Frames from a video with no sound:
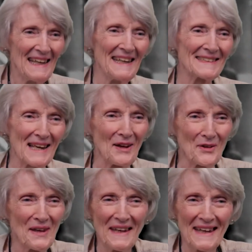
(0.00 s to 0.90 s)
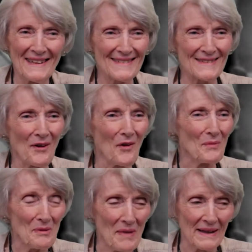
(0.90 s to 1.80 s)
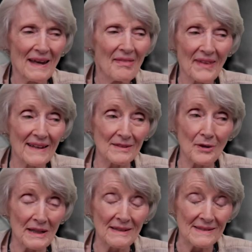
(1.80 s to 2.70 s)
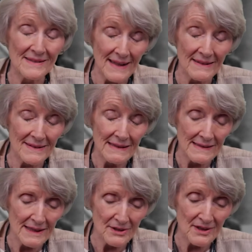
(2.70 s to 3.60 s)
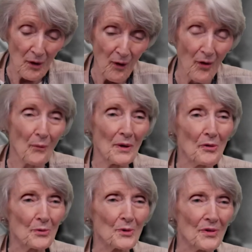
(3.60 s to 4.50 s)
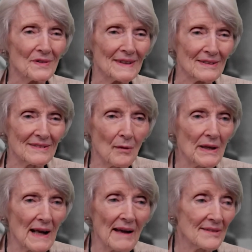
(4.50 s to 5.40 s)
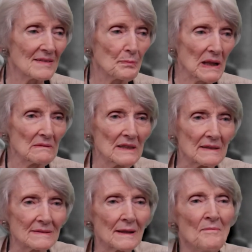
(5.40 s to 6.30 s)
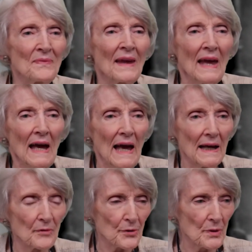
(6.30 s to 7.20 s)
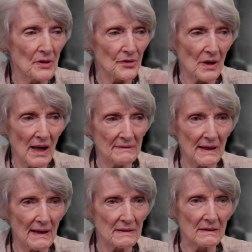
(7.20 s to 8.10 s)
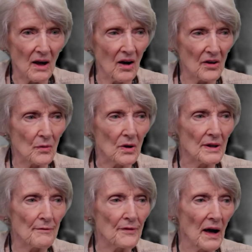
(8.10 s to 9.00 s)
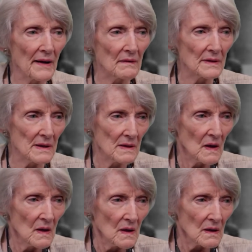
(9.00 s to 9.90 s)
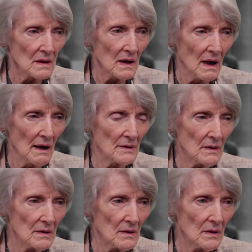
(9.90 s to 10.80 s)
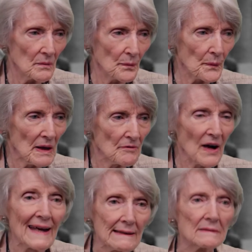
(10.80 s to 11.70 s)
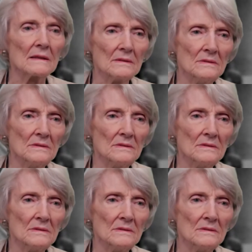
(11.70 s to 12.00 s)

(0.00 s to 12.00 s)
he tell, he's told me many, that's what he says he did all the way through the list. So he got this big list. And through his contact in Ottawa, he finally got invited